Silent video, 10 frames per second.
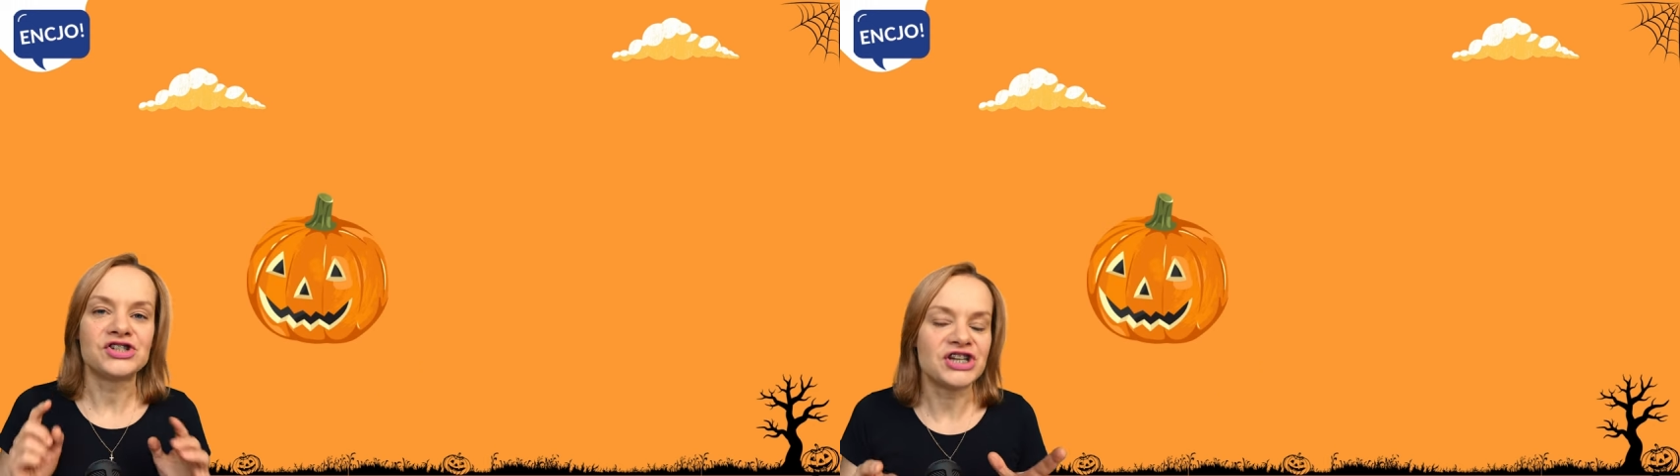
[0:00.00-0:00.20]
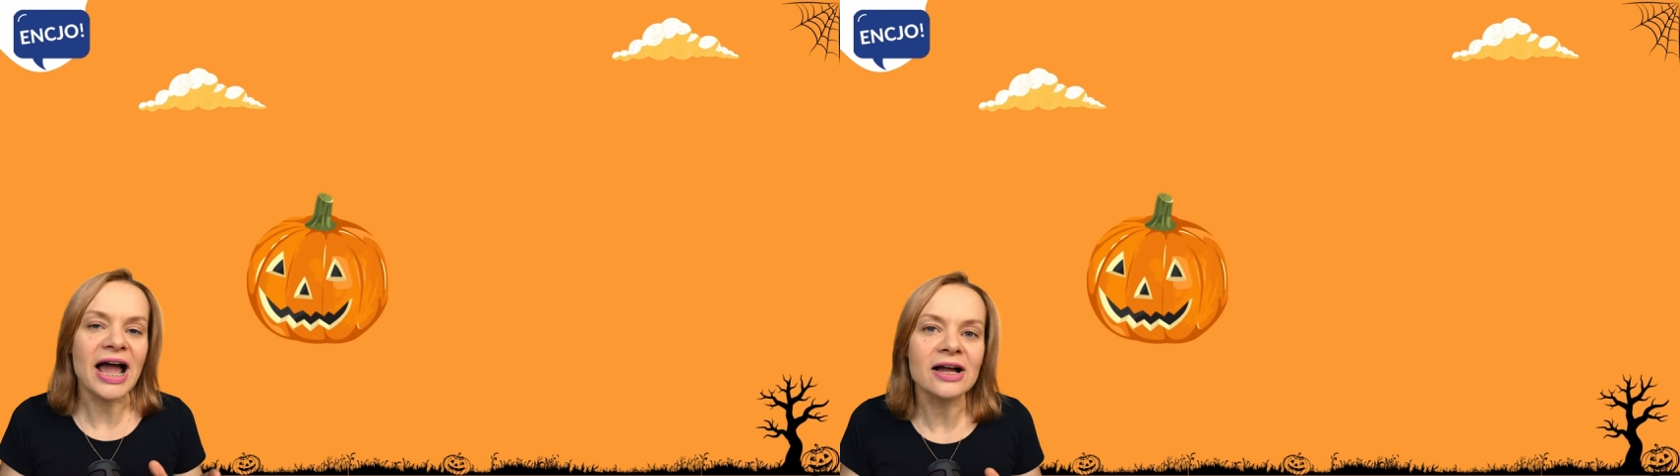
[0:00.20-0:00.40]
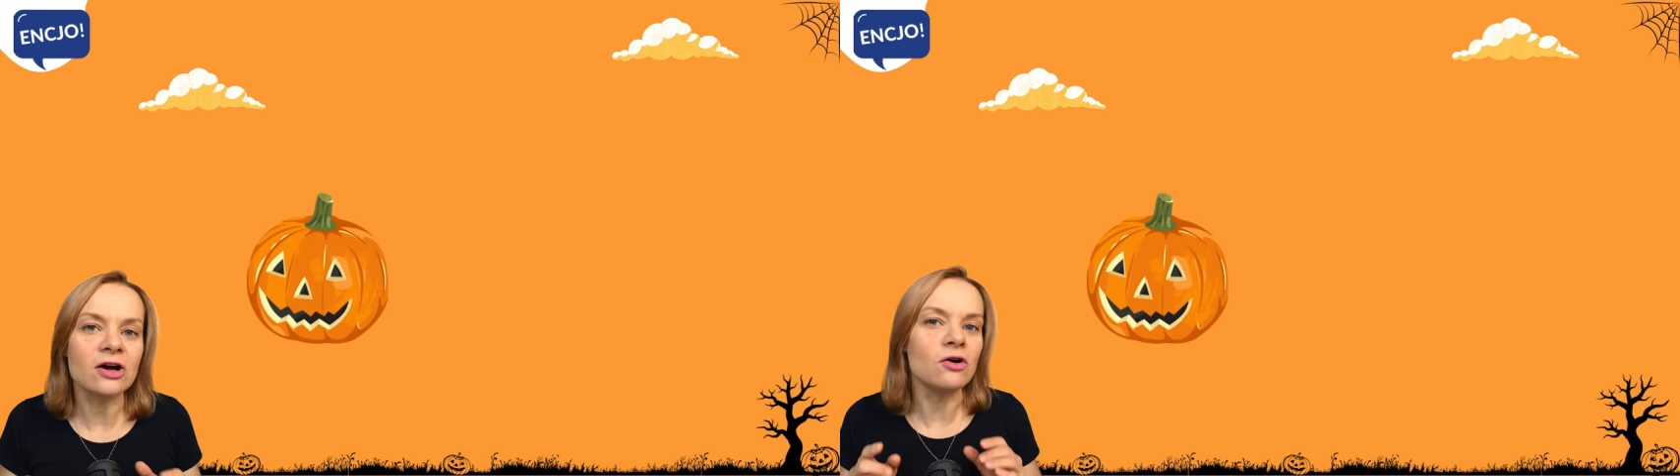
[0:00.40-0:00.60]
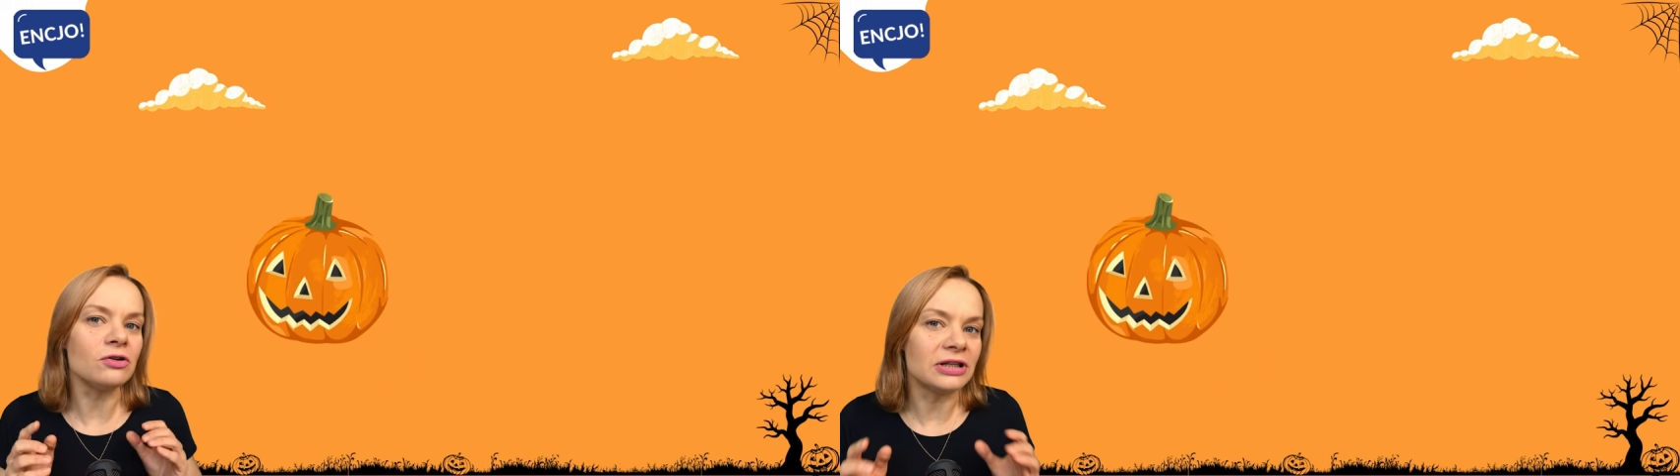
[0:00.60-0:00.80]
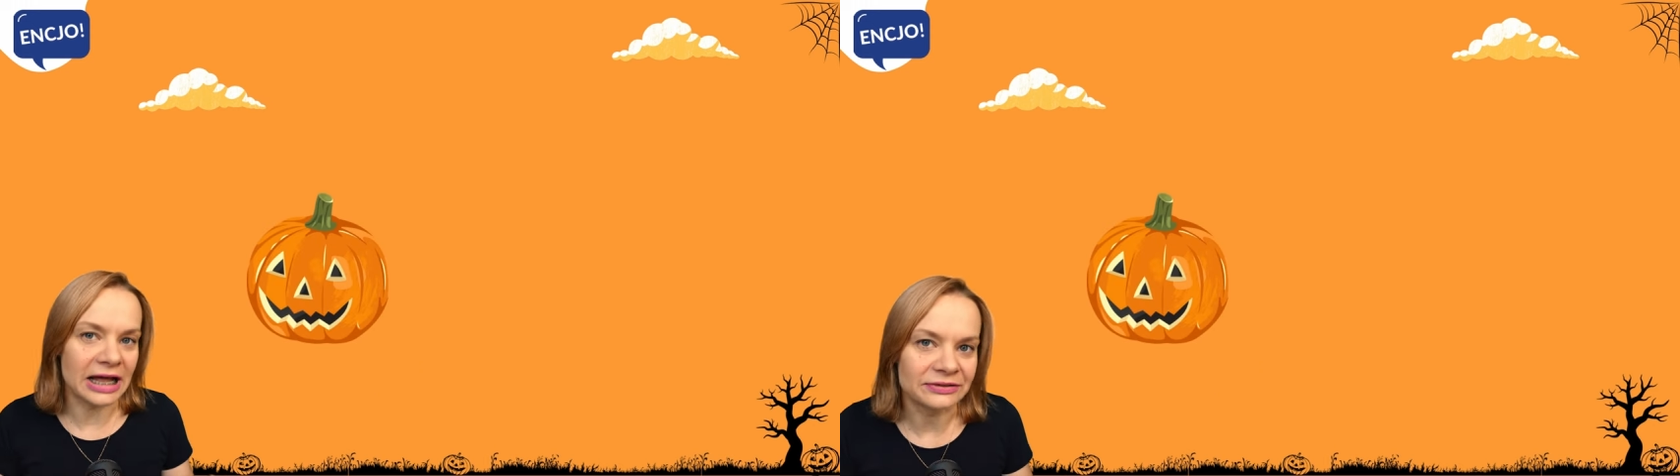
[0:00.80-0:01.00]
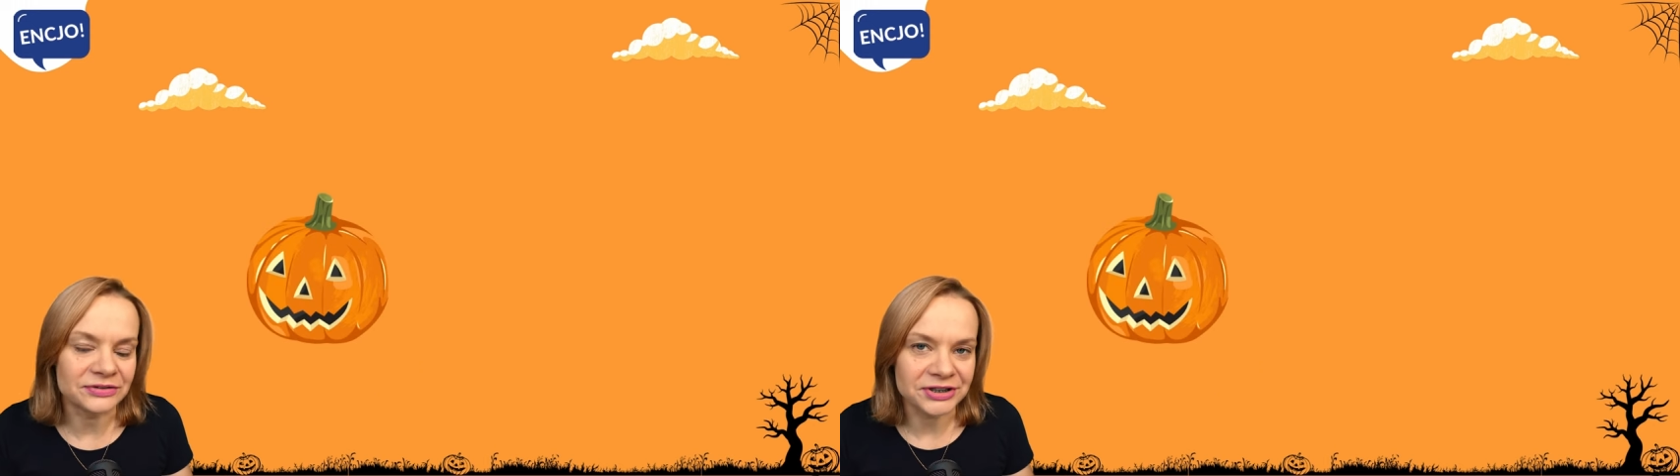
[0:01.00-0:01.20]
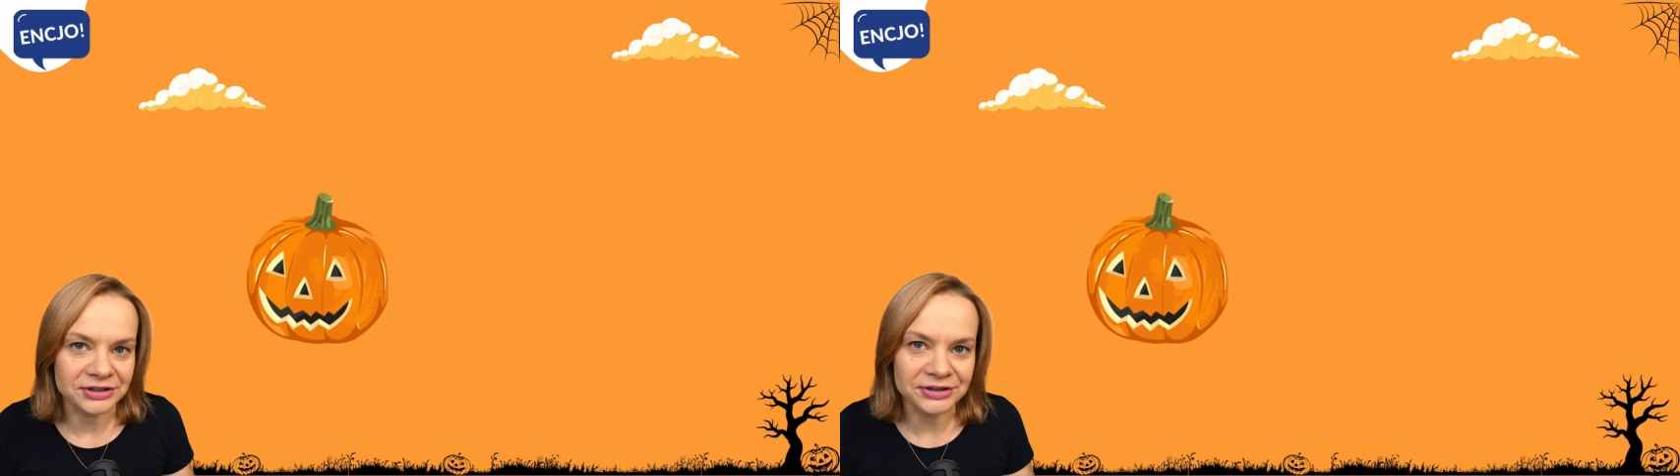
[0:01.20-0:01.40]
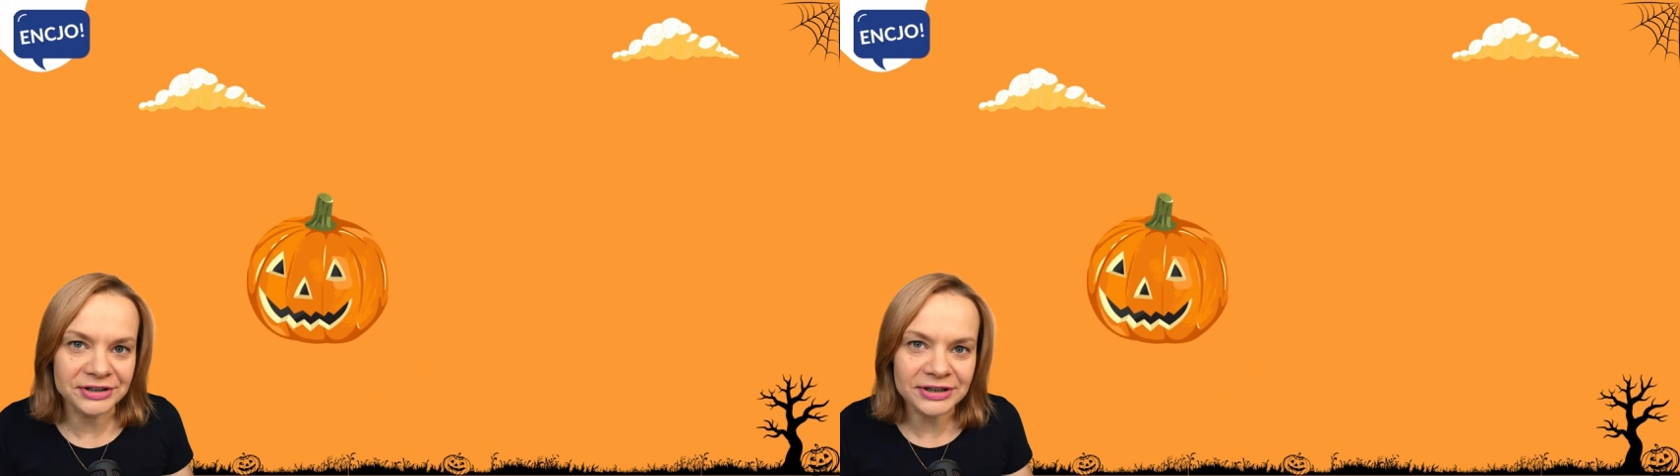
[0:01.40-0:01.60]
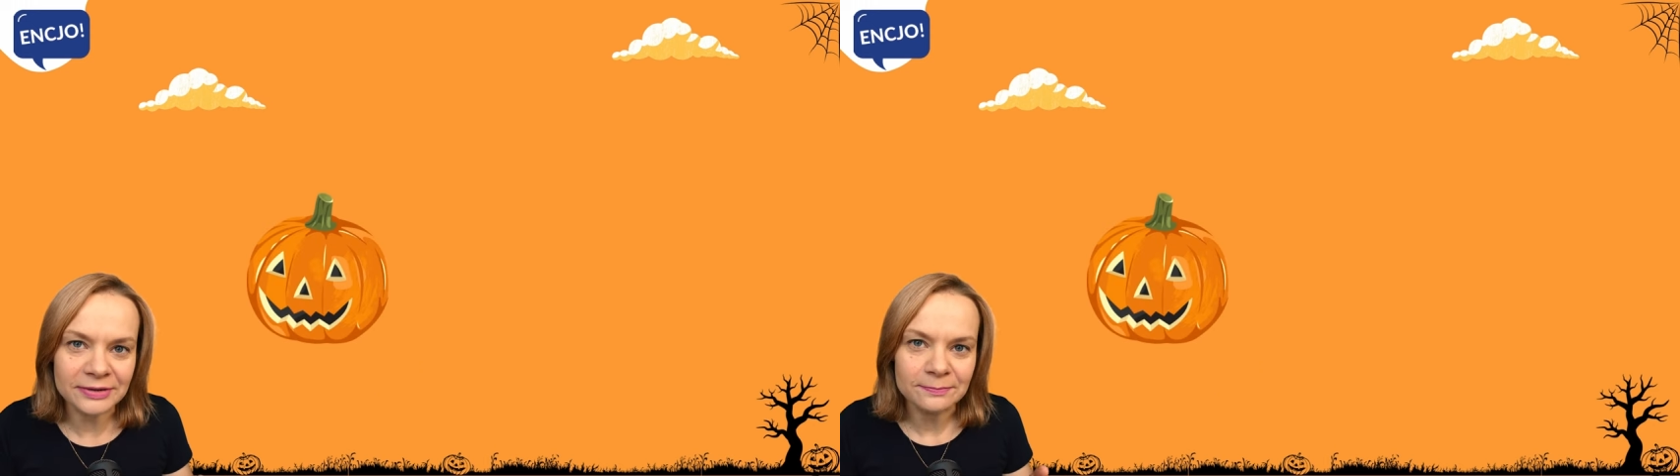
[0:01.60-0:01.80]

Jack-o-lantern.